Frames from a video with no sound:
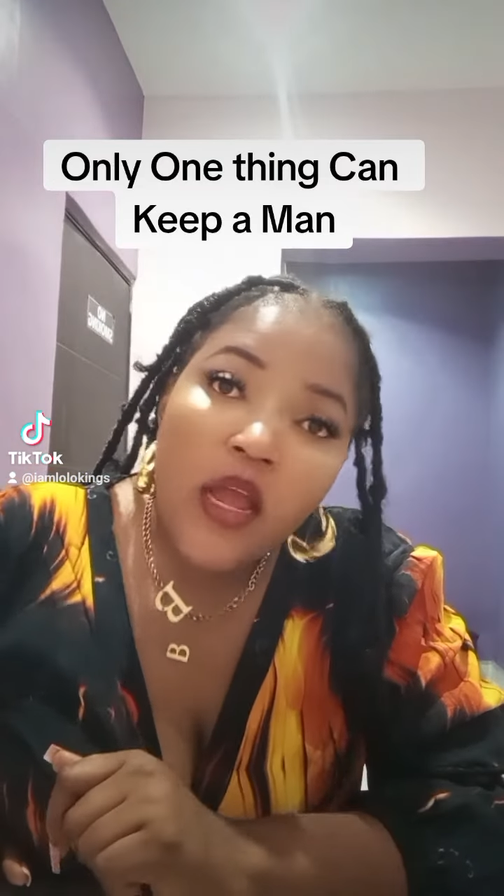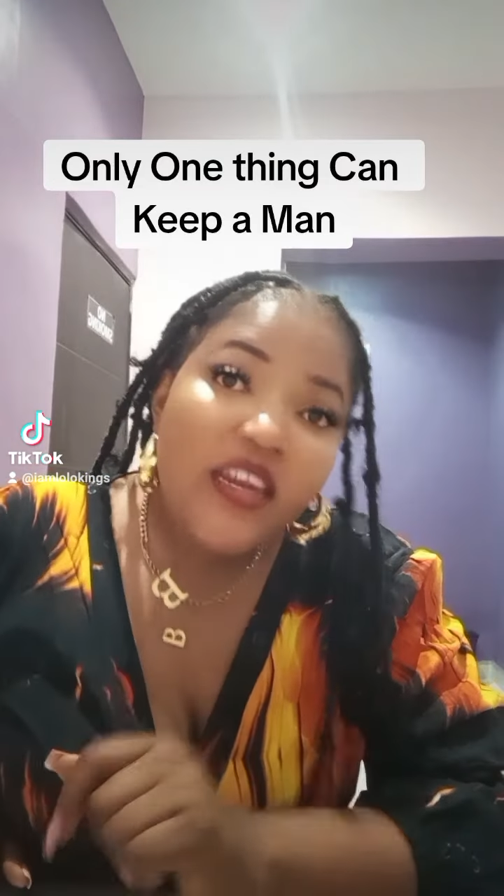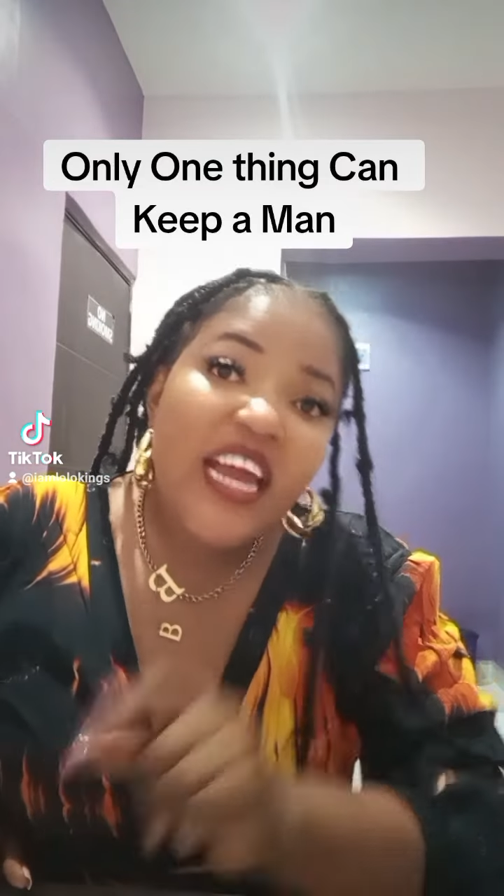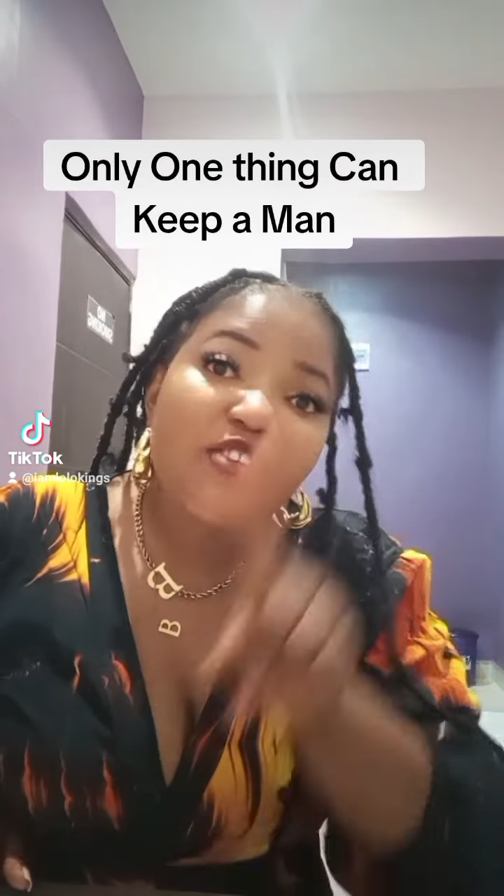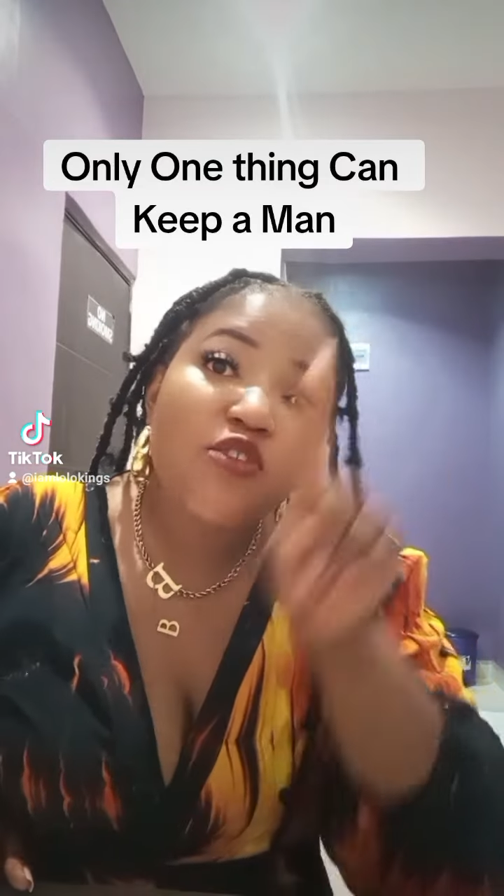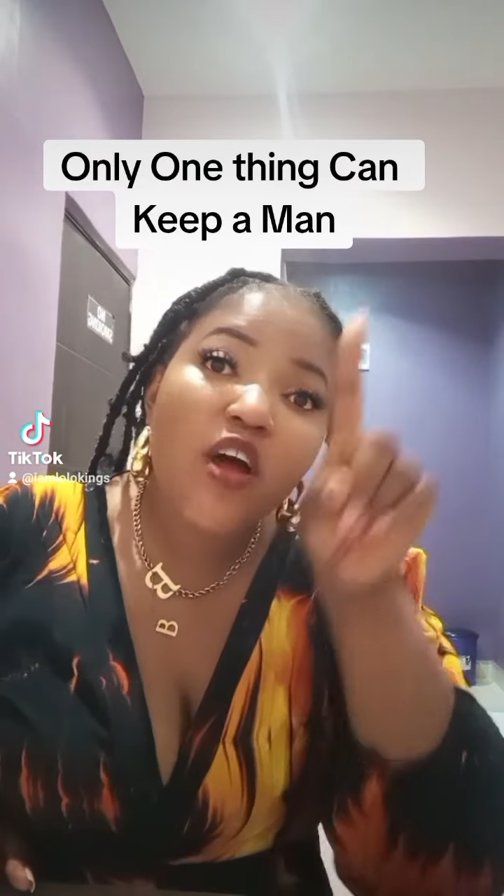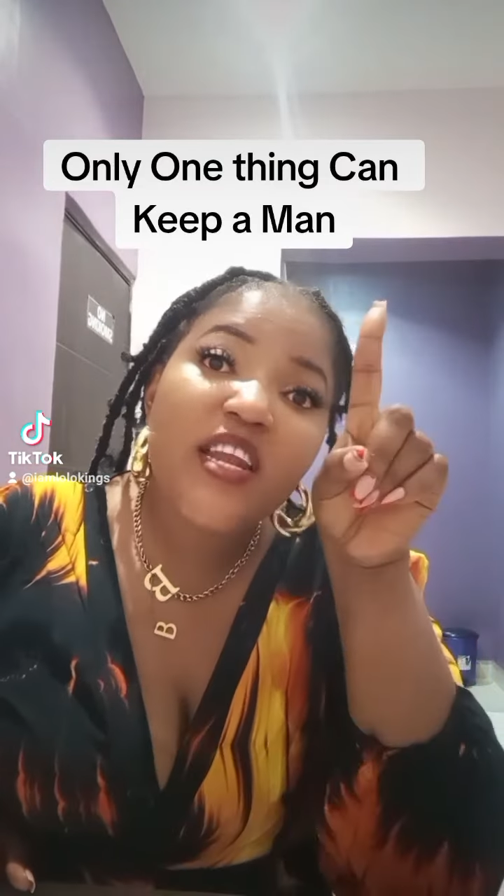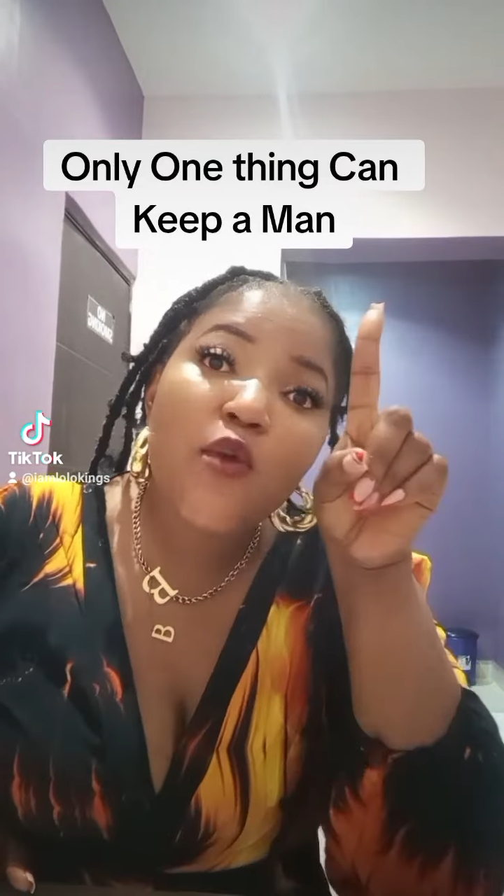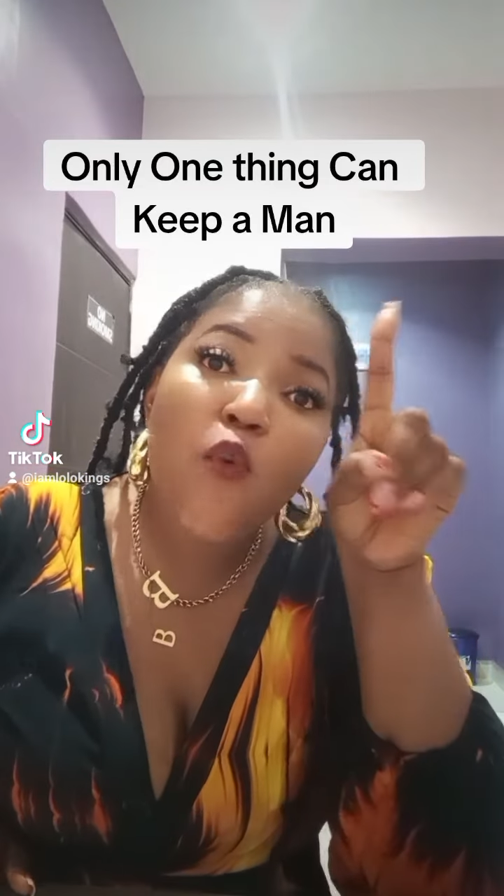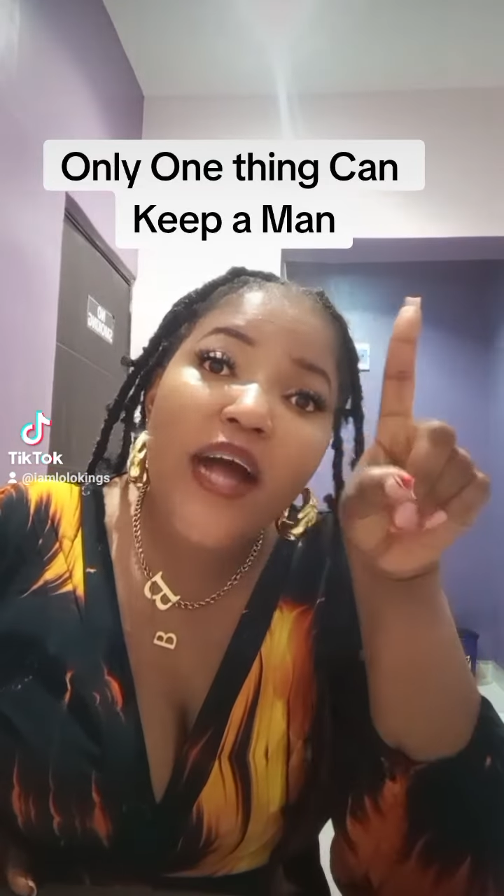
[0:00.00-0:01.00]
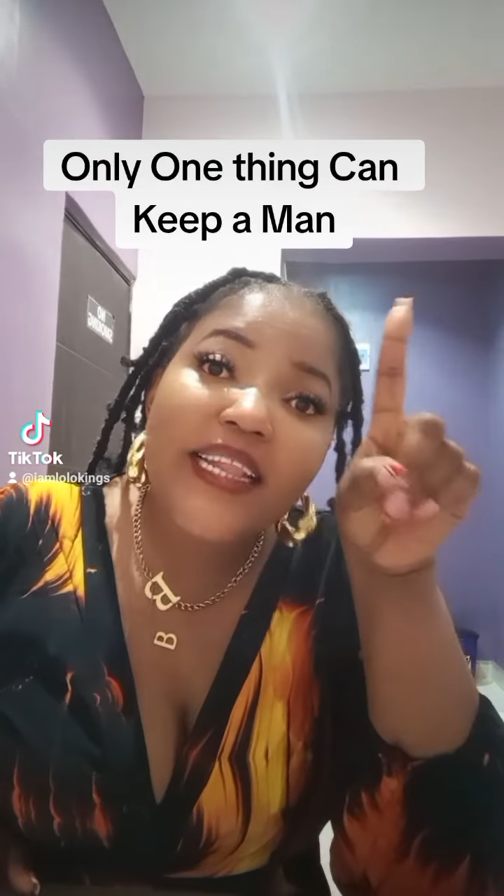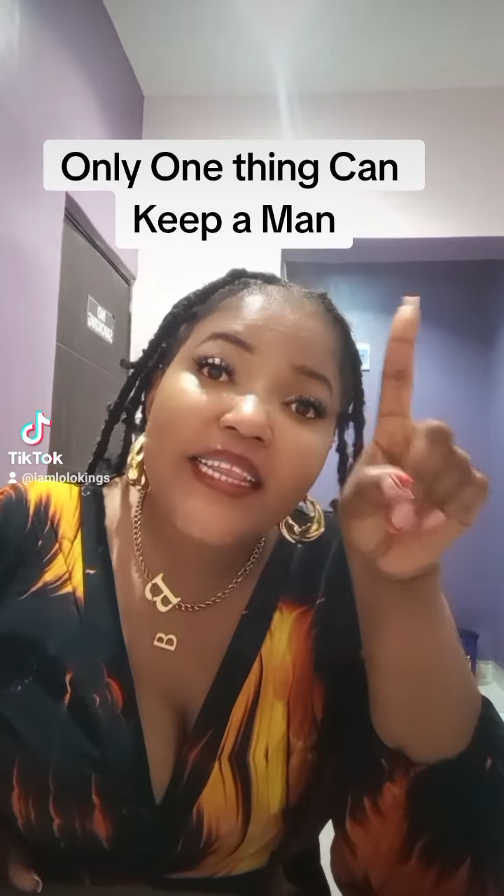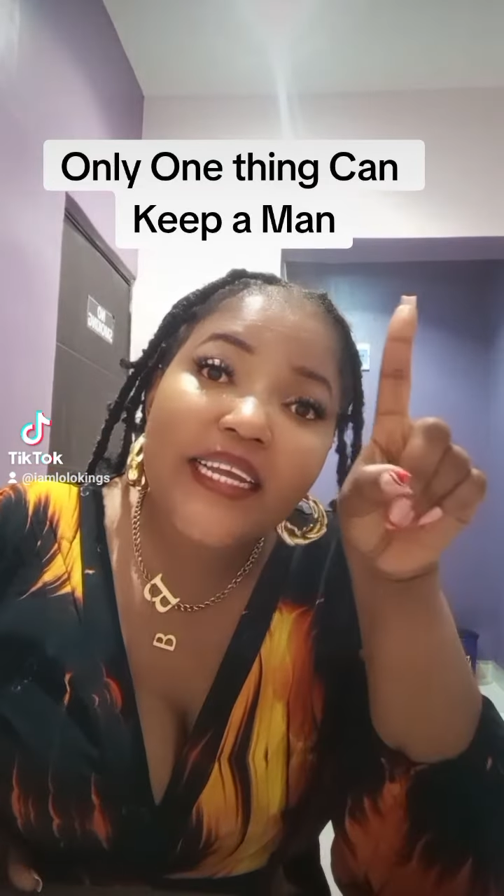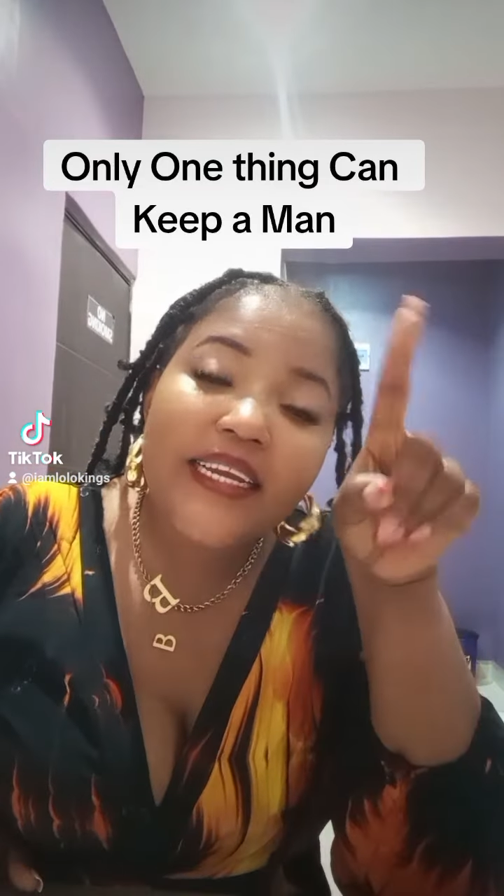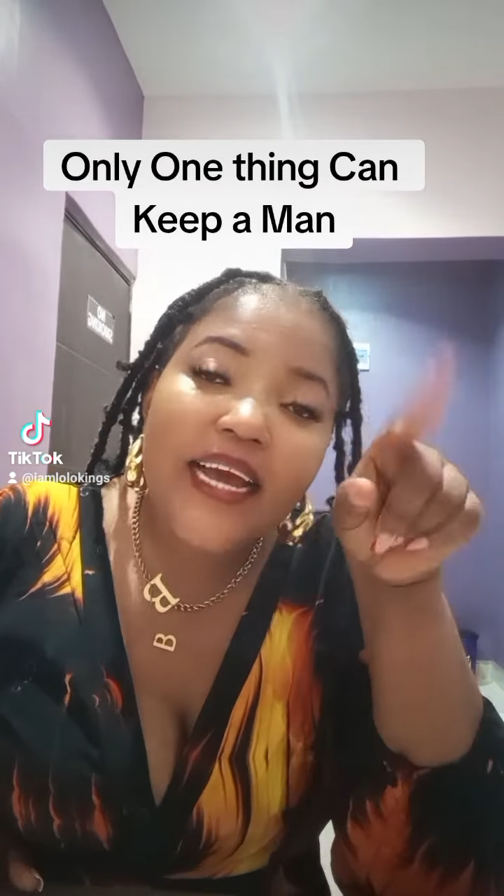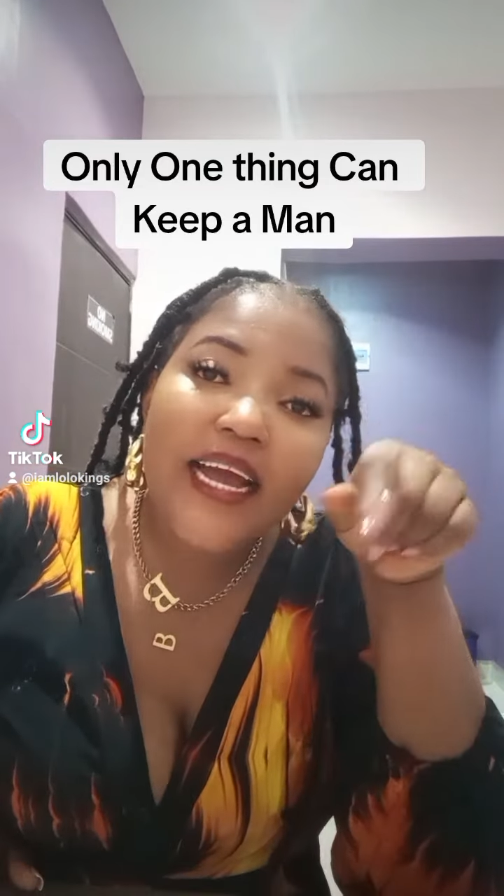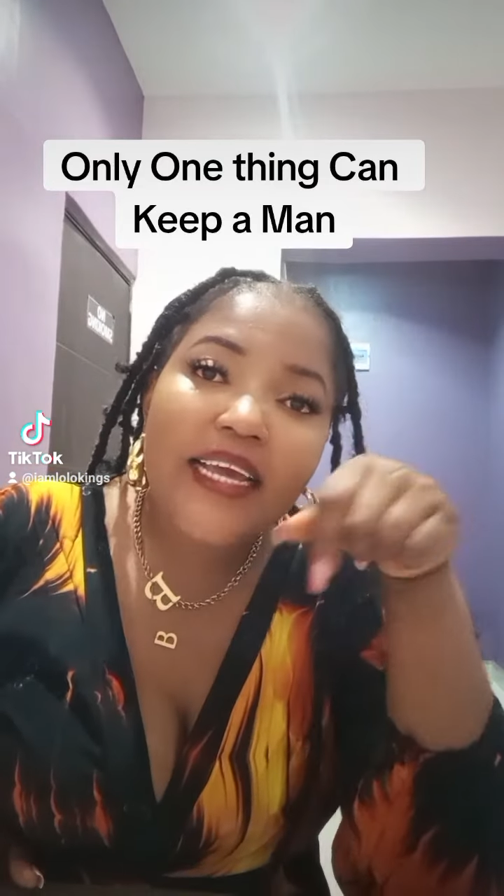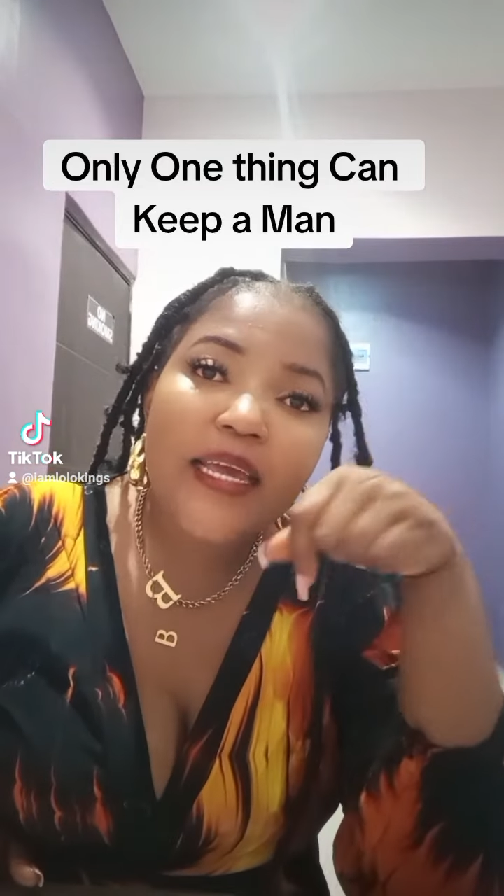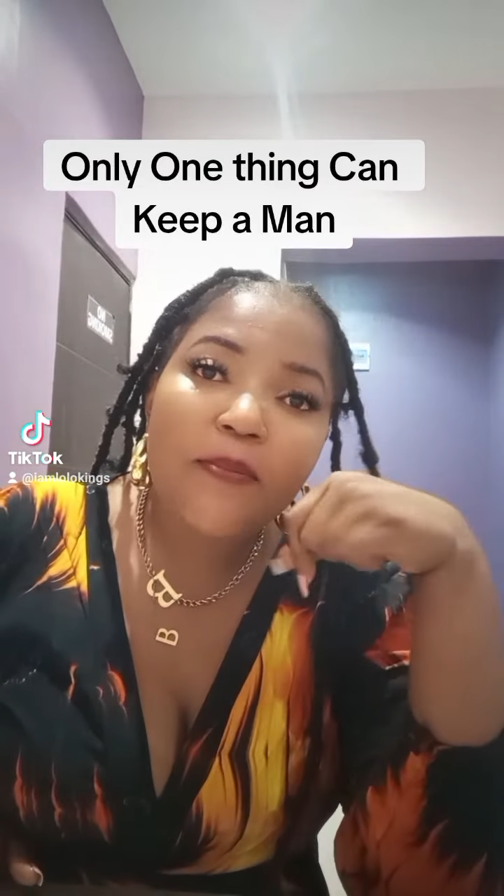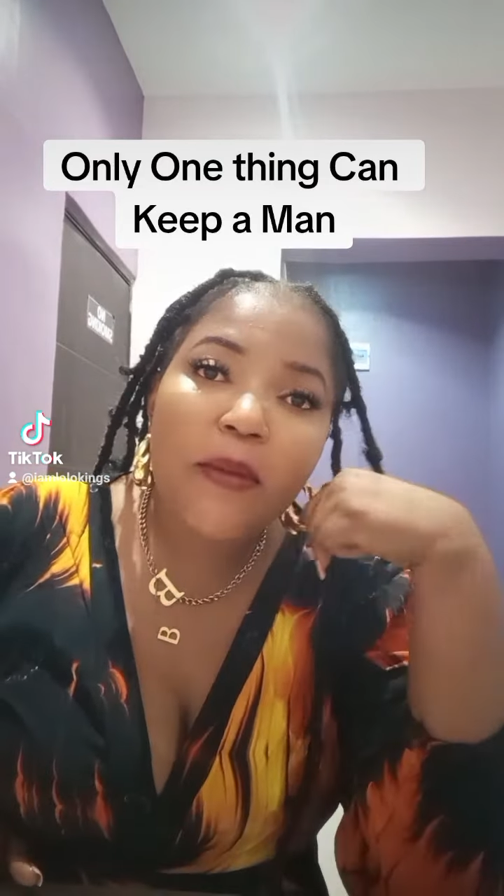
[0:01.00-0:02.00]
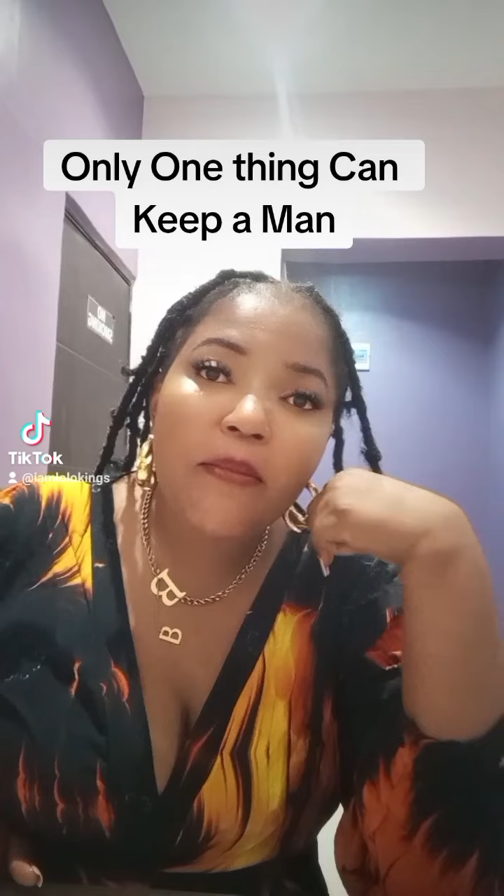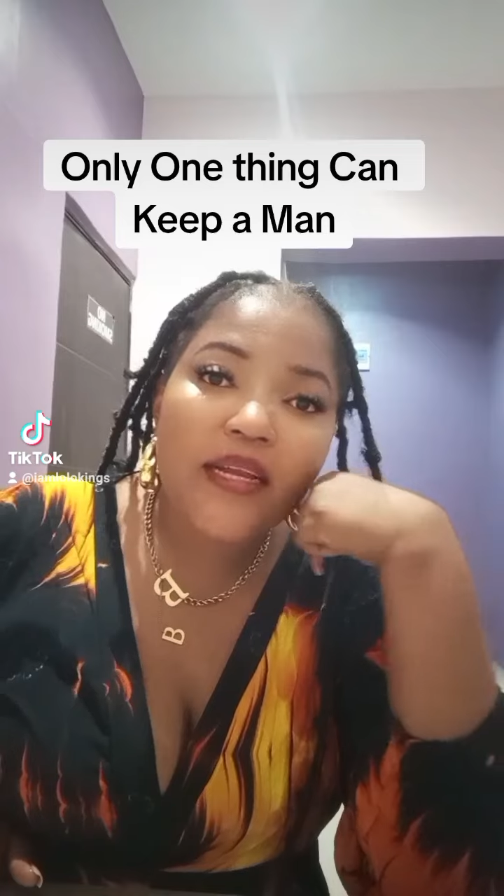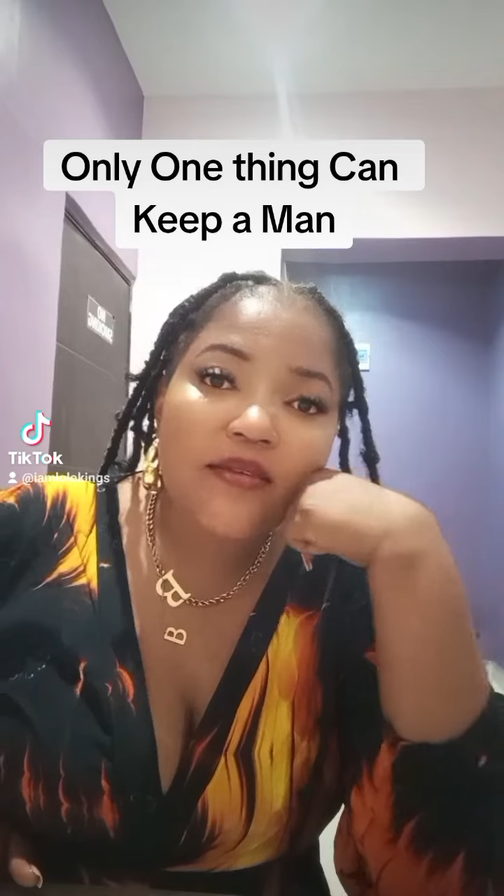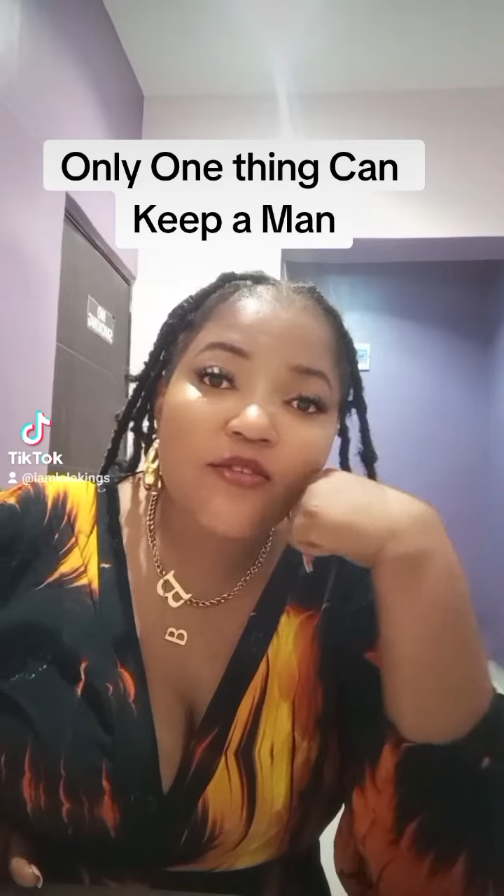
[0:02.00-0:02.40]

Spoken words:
There is only one thing that can keep a man.